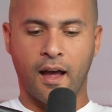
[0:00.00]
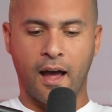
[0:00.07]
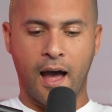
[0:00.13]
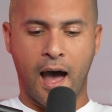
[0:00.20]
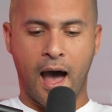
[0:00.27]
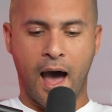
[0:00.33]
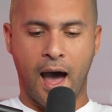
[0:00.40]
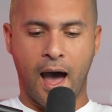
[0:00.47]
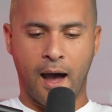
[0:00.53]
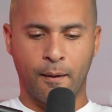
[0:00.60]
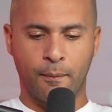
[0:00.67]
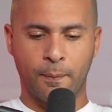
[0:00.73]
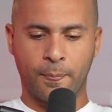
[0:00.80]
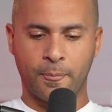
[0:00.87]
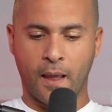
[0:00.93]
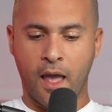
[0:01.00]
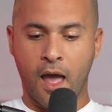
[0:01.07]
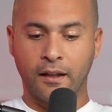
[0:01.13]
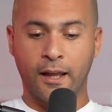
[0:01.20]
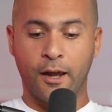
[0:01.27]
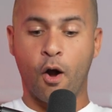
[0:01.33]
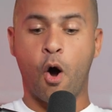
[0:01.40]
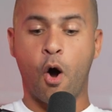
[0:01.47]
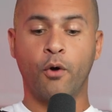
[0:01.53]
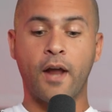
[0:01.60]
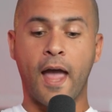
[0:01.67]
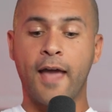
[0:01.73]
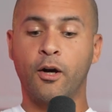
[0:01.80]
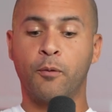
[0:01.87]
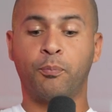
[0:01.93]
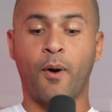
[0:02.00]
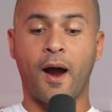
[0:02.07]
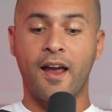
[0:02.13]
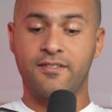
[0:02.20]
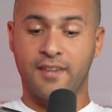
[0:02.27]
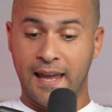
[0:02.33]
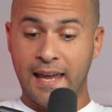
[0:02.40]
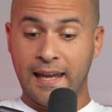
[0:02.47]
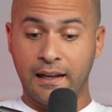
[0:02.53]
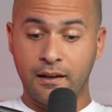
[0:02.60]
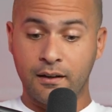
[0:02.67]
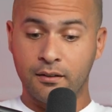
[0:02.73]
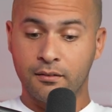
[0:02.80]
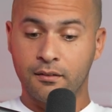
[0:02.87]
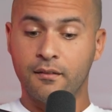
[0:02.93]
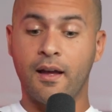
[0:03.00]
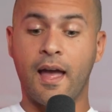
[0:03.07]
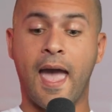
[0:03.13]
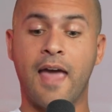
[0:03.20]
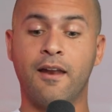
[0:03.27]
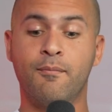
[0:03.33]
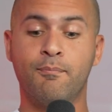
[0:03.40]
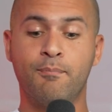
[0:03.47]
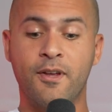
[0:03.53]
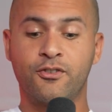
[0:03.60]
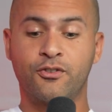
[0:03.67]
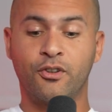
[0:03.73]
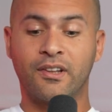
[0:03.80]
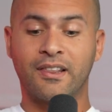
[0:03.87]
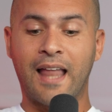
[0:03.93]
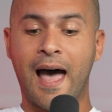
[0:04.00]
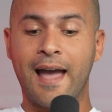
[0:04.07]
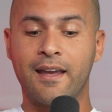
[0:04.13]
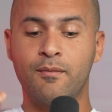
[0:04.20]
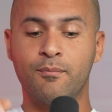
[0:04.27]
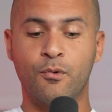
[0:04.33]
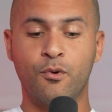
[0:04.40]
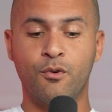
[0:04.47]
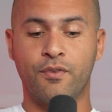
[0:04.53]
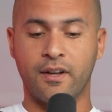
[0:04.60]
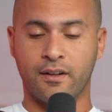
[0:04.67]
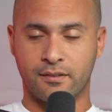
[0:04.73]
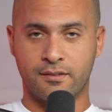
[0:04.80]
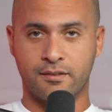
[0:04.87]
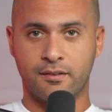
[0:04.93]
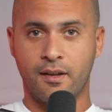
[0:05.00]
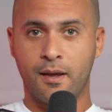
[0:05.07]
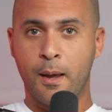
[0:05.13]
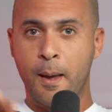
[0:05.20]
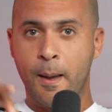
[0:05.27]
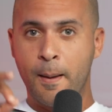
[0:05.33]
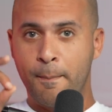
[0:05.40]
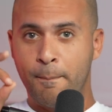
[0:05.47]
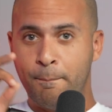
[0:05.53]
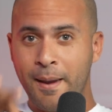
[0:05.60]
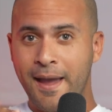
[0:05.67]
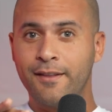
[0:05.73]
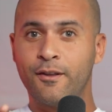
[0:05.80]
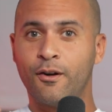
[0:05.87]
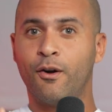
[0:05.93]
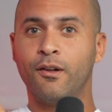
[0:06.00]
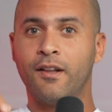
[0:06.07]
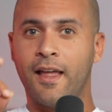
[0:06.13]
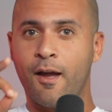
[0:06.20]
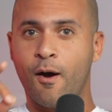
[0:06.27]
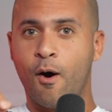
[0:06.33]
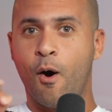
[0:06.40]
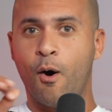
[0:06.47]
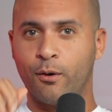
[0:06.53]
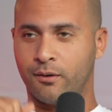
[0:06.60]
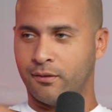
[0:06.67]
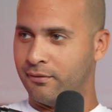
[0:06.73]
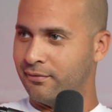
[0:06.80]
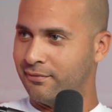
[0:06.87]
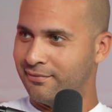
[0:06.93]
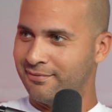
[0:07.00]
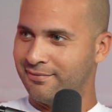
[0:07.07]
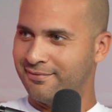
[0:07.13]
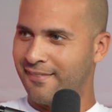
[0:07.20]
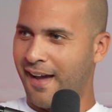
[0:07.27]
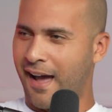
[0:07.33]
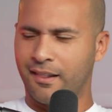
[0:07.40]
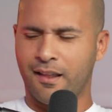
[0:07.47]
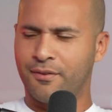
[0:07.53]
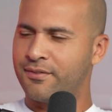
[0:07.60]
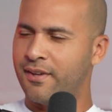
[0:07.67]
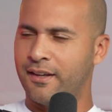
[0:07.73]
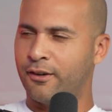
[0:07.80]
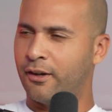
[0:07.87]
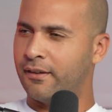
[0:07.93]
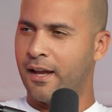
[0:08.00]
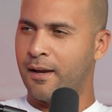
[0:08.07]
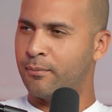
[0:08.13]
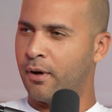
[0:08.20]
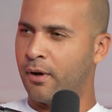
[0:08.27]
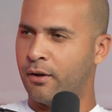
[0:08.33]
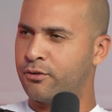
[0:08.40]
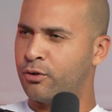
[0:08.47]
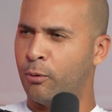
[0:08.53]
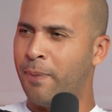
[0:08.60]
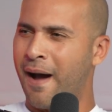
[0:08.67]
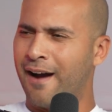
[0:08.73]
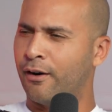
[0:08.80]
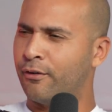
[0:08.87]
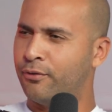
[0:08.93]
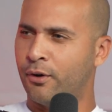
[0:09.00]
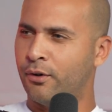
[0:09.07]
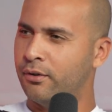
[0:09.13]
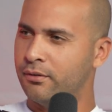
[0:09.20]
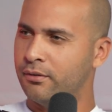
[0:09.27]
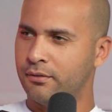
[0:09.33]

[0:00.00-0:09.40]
Leon Enterprise Inc., and Mr. Lion Movings. Pedro Leon. I love saying your name, bro. It's so powerful.